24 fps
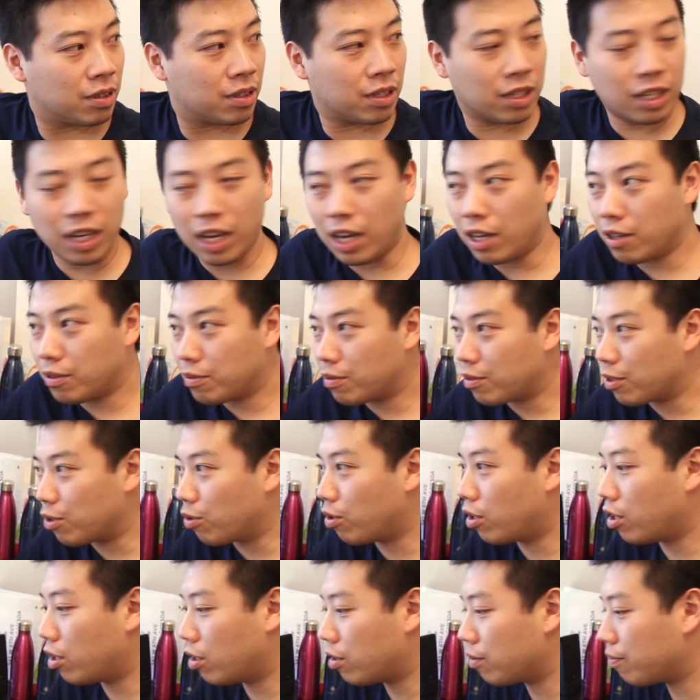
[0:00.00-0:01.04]
Yeah.
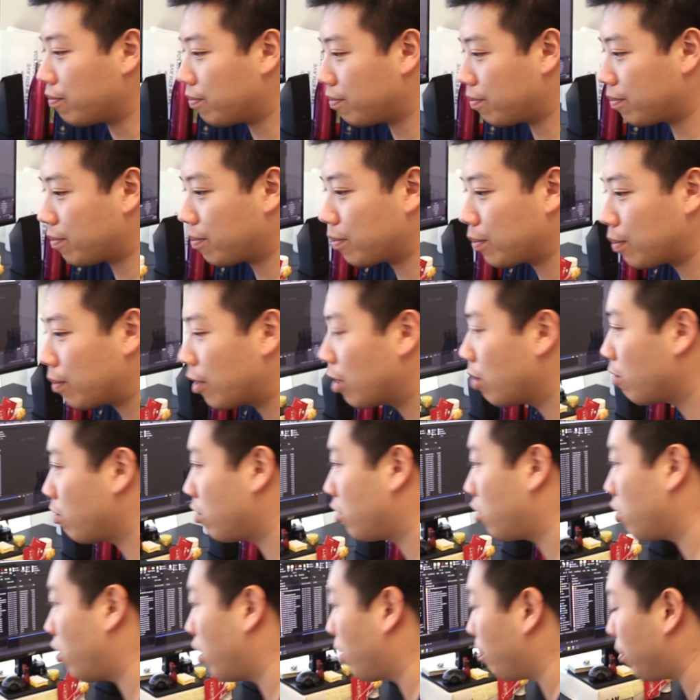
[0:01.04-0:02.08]
Well,
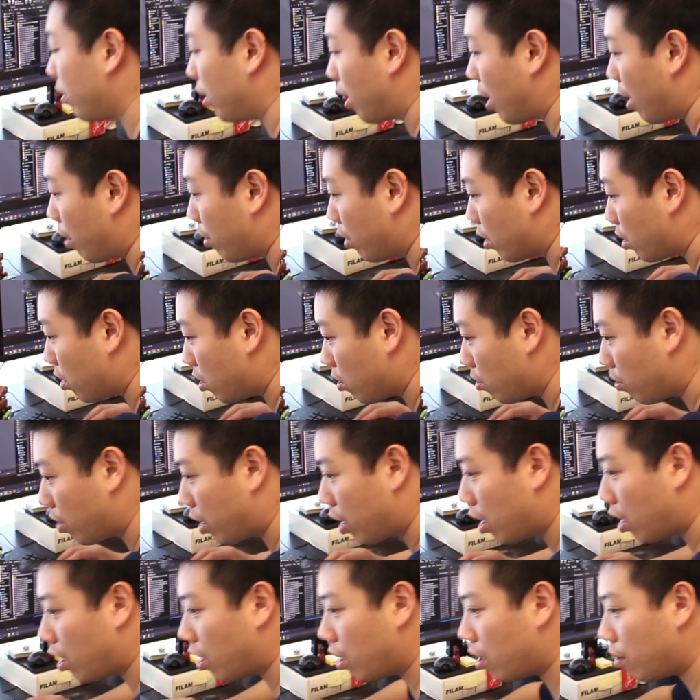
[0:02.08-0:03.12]
during pandemic, so we
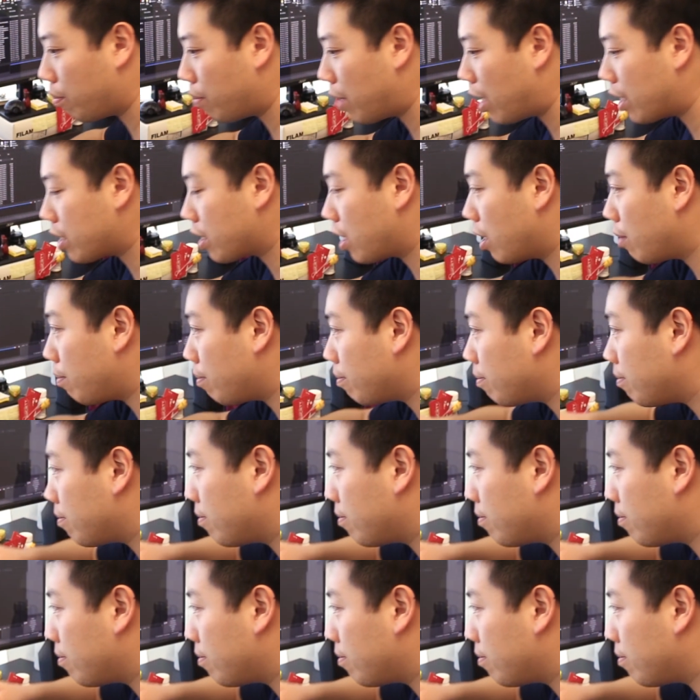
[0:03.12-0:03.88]
gotta mask up.